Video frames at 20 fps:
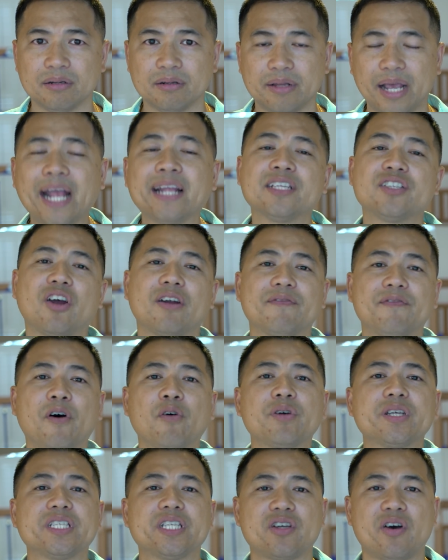and start
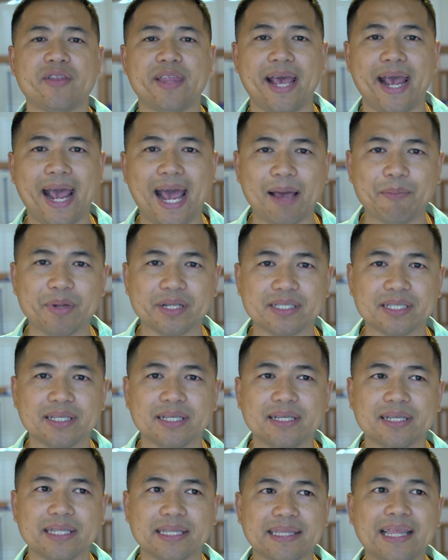focusing on the habits
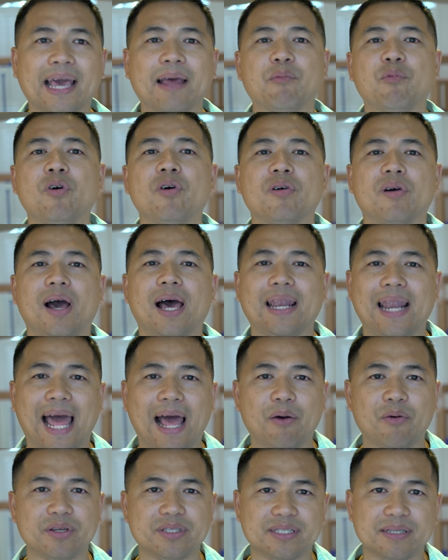that will
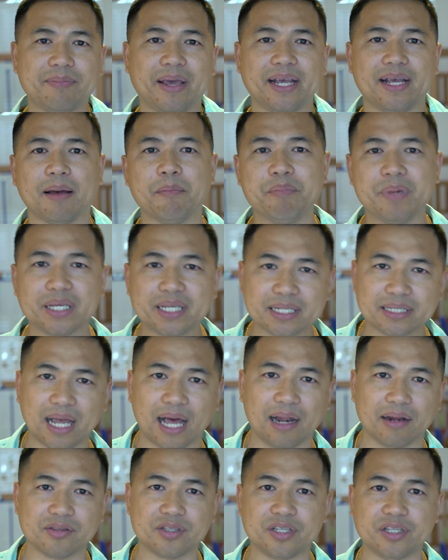allow us to make $1 million
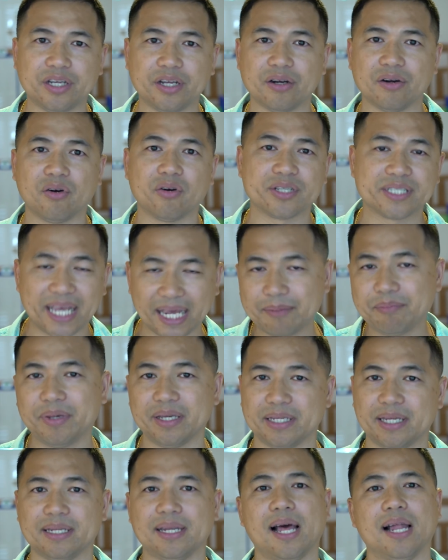a year or $10
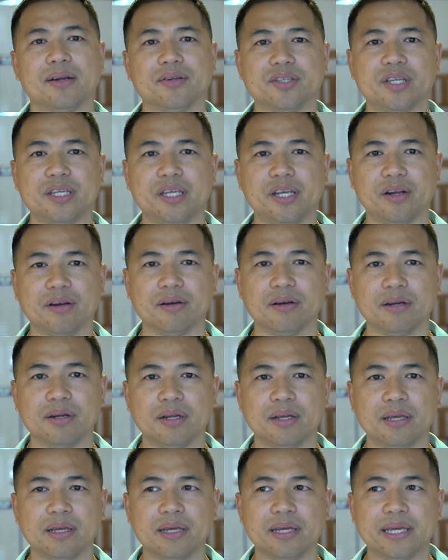million a year.
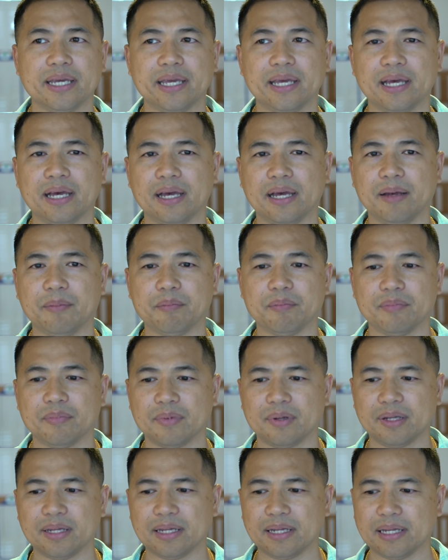
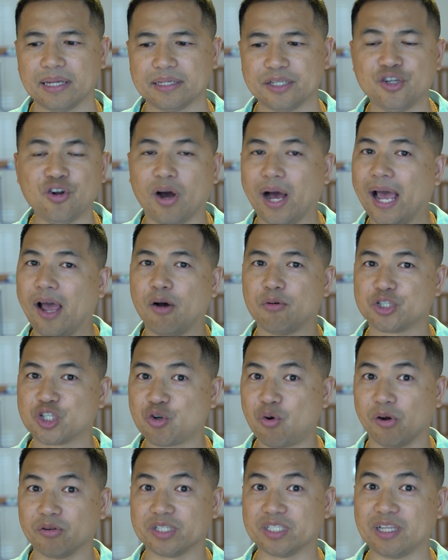I always
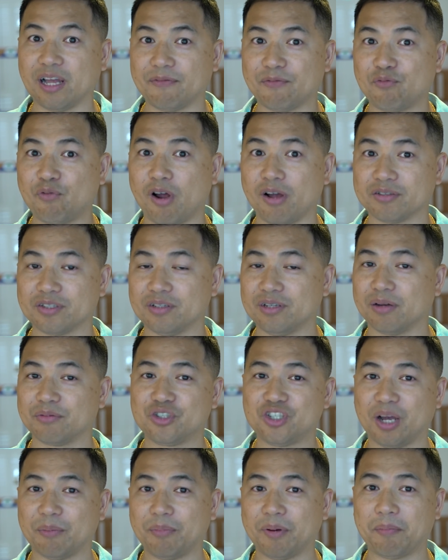quote stuff wrong, so don't
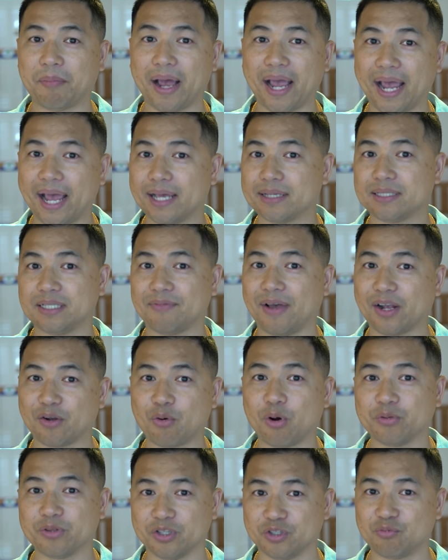jump on my ass if I
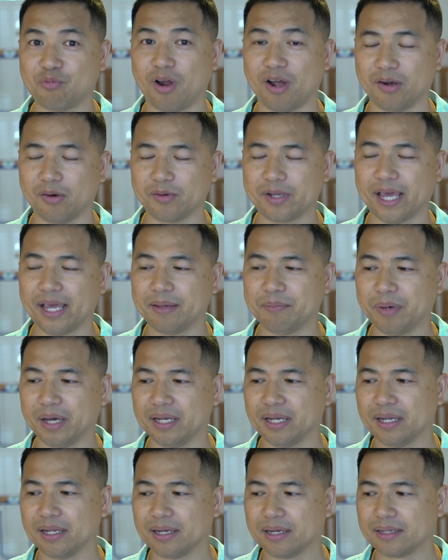quote this wrong, okay?
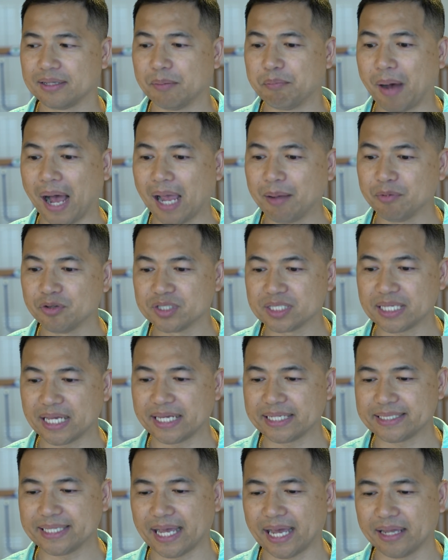But the Bible
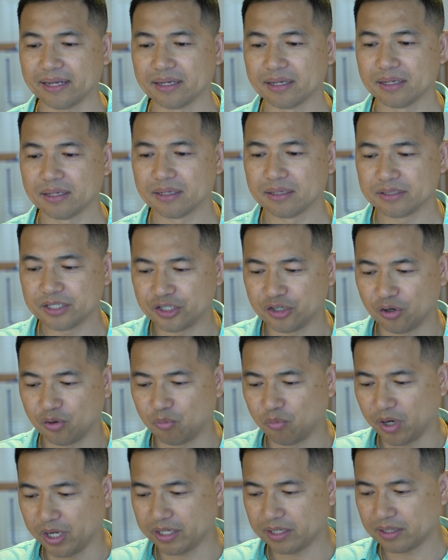says that,
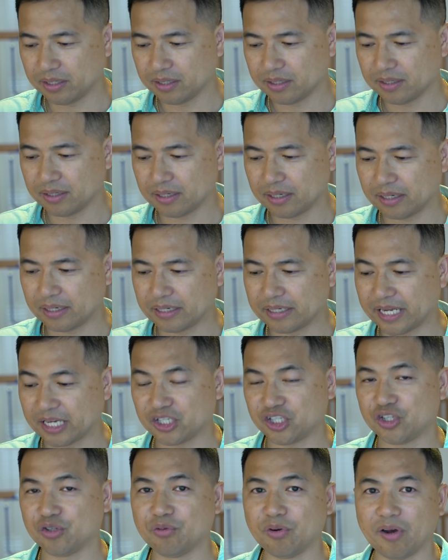what
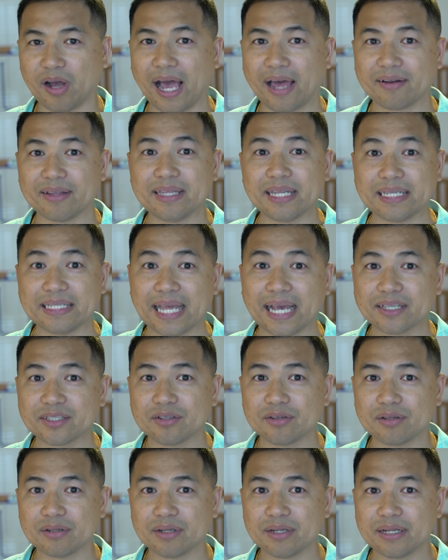gets you out of the
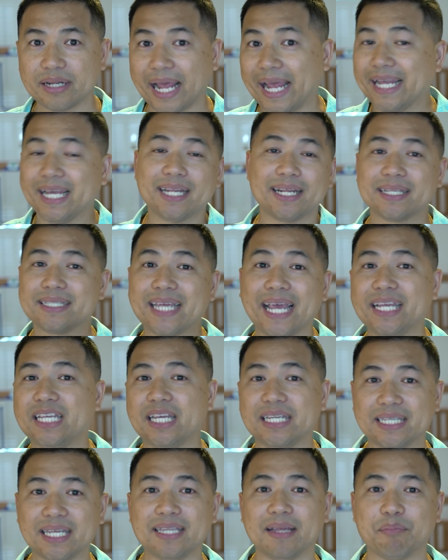desert ain't gonna take
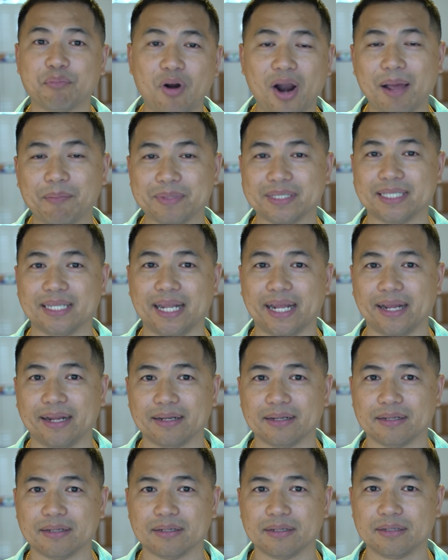you to the promised land,
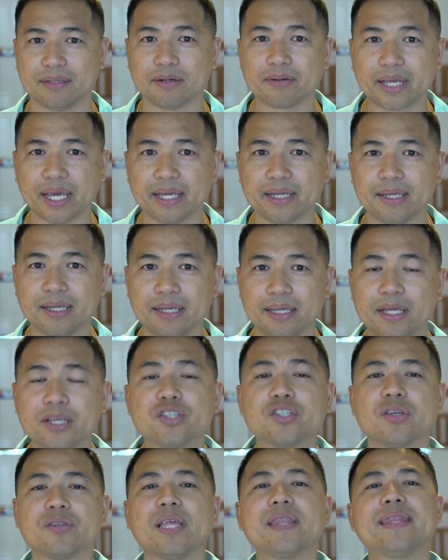okay?
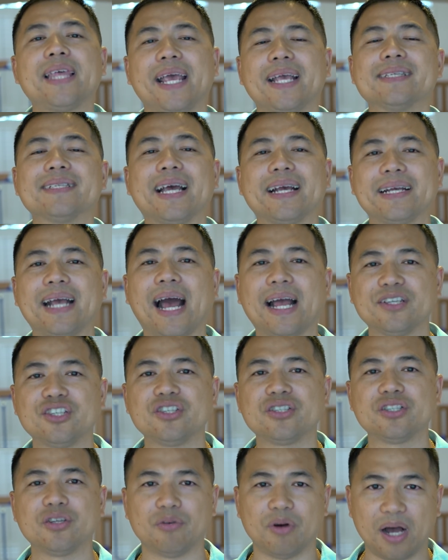So the things that got
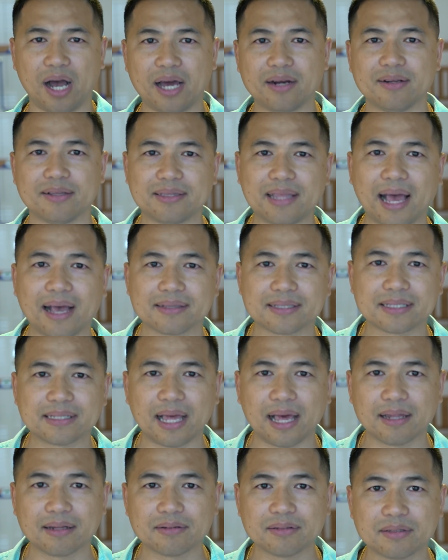you to
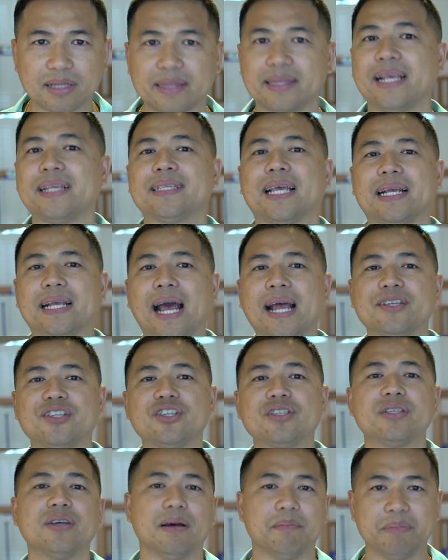$100,000, the things that got
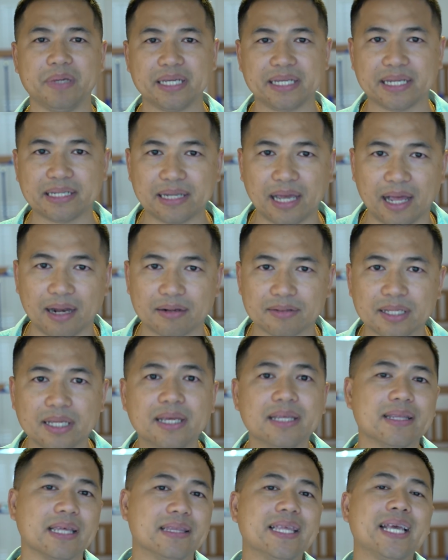you to $1 million,
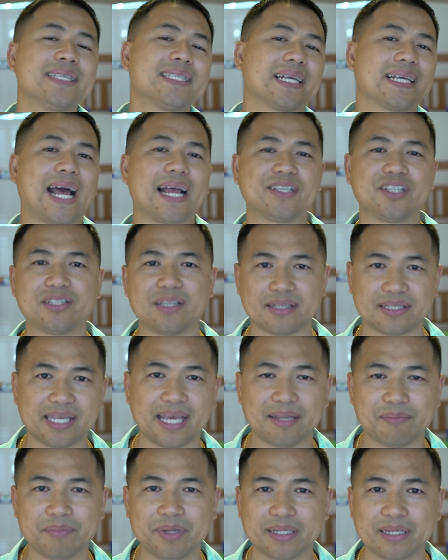the things that got you to
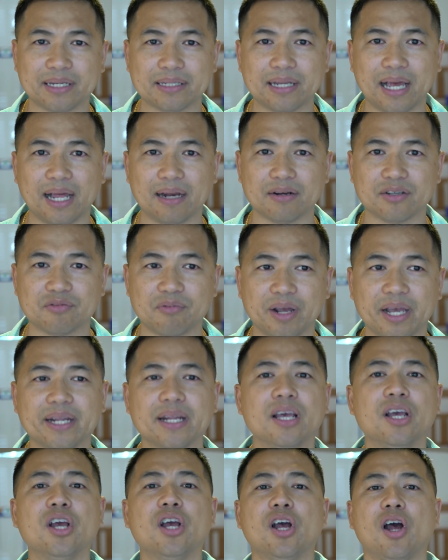$10 million, right?
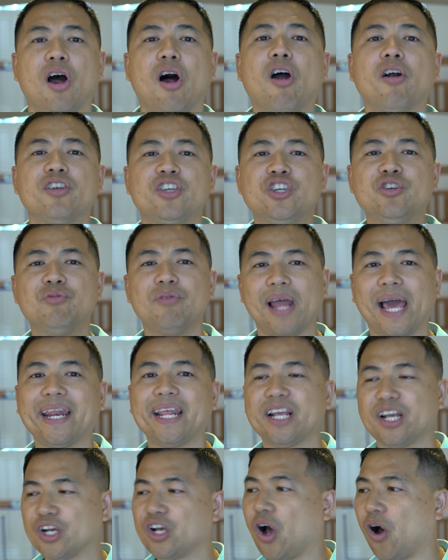Are you
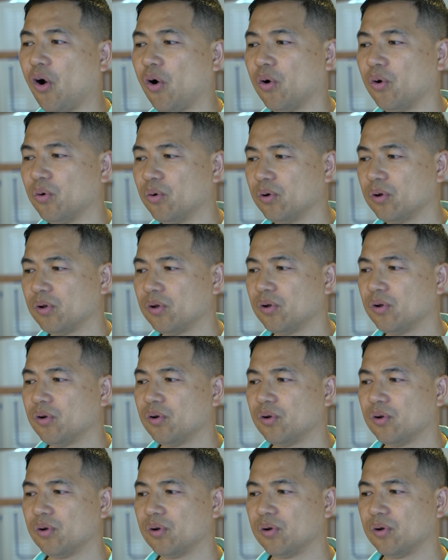letting go
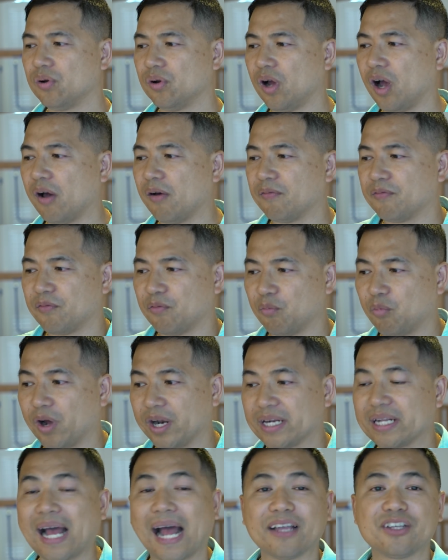of
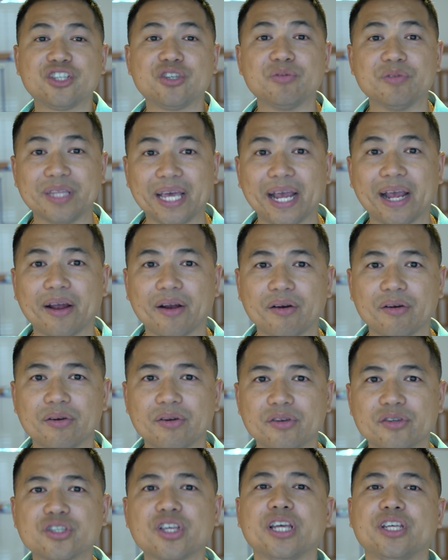what got you there
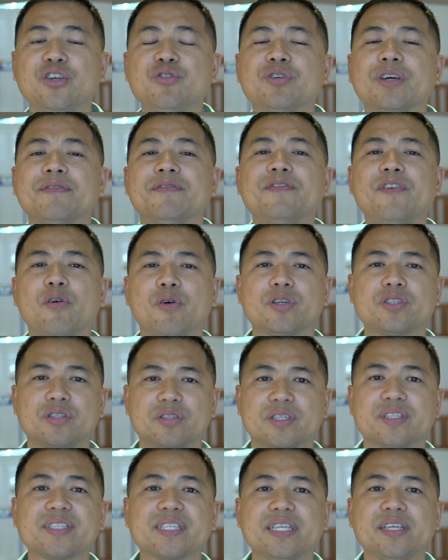so that you can focus on
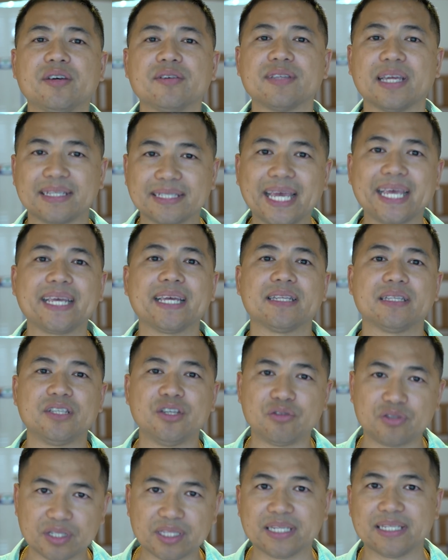the skills that take you to the